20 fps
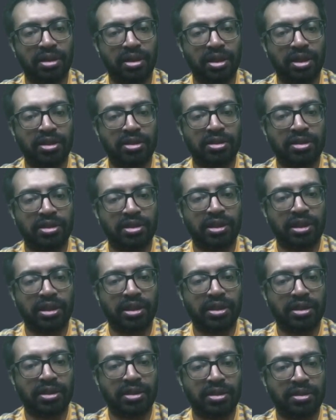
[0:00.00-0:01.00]
it's
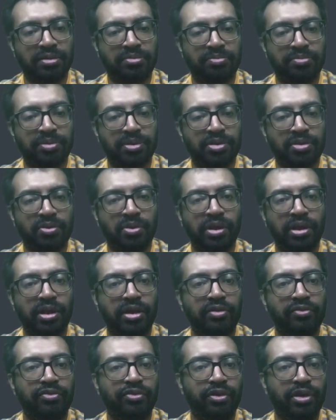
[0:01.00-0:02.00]
student
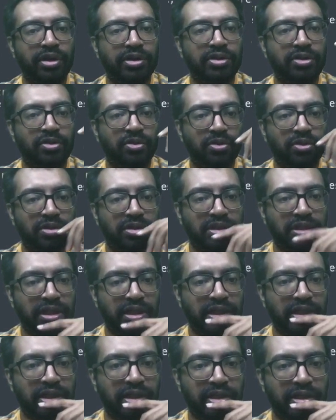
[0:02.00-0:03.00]
info, as you could see
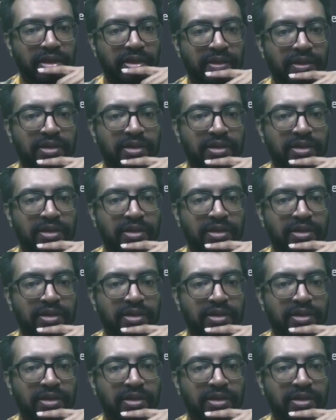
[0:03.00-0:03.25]
here,